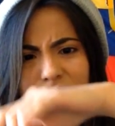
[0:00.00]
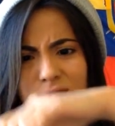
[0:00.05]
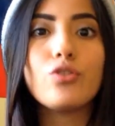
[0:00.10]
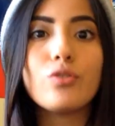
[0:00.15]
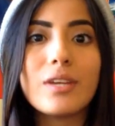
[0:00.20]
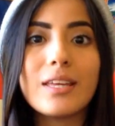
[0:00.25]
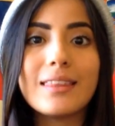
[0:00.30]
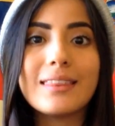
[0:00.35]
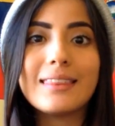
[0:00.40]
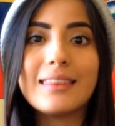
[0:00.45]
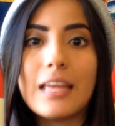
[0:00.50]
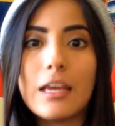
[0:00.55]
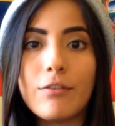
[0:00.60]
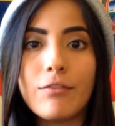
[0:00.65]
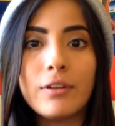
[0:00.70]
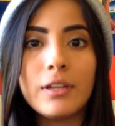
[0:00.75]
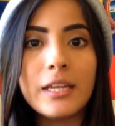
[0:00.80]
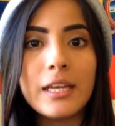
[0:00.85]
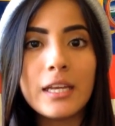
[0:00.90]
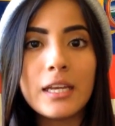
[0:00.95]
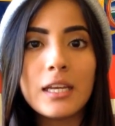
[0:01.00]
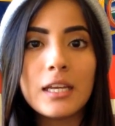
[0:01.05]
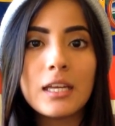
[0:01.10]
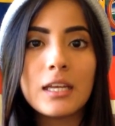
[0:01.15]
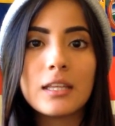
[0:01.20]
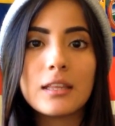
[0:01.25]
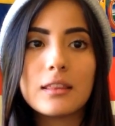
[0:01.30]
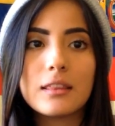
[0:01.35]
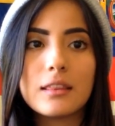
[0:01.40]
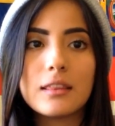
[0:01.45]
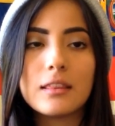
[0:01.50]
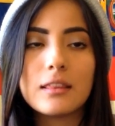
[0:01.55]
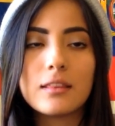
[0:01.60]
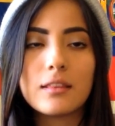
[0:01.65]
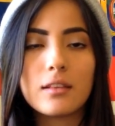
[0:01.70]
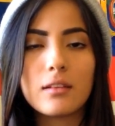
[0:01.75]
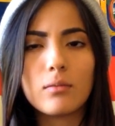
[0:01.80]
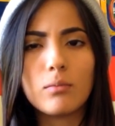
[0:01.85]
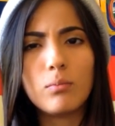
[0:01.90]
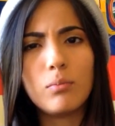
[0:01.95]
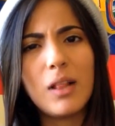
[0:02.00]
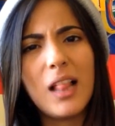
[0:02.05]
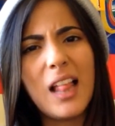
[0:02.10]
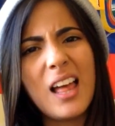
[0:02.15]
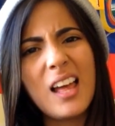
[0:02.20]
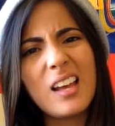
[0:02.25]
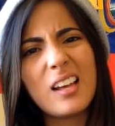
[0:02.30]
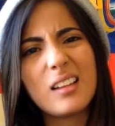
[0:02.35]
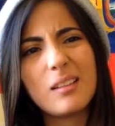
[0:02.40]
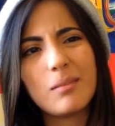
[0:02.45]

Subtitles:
You can definitely ow.